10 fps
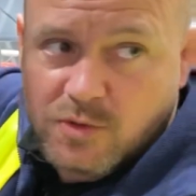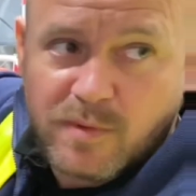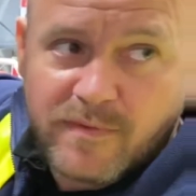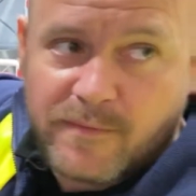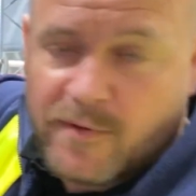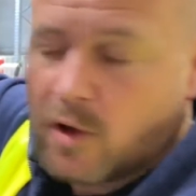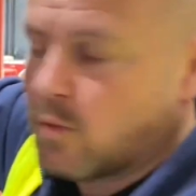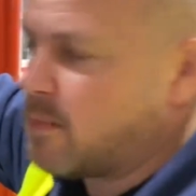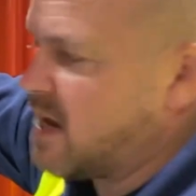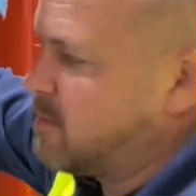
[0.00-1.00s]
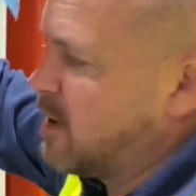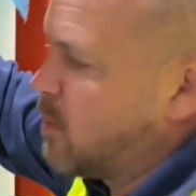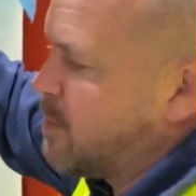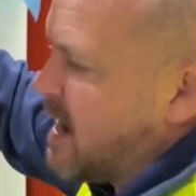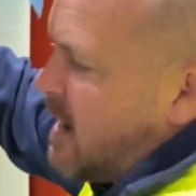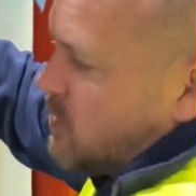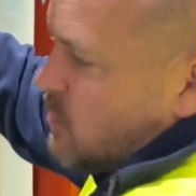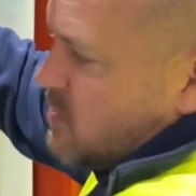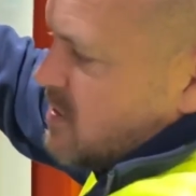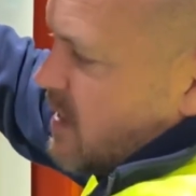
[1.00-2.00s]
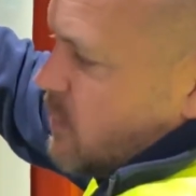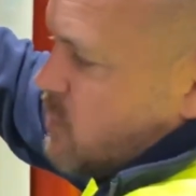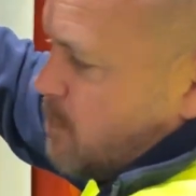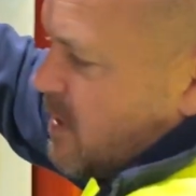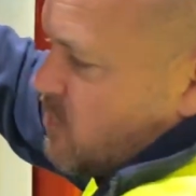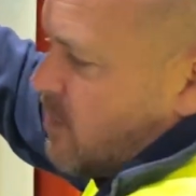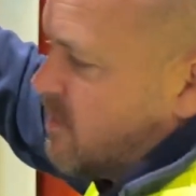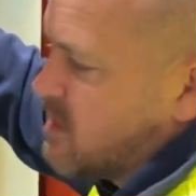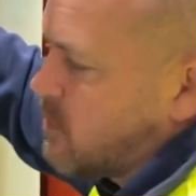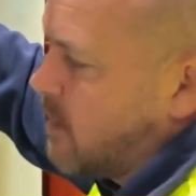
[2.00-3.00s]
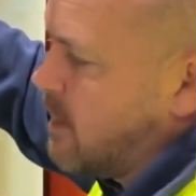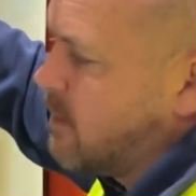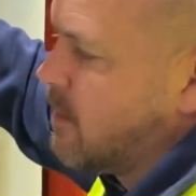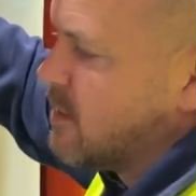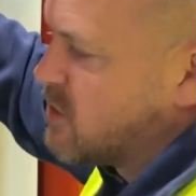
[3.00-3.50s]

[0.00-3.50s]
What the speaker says: us with a fault, maybe we might ask you to send us a picture of this screen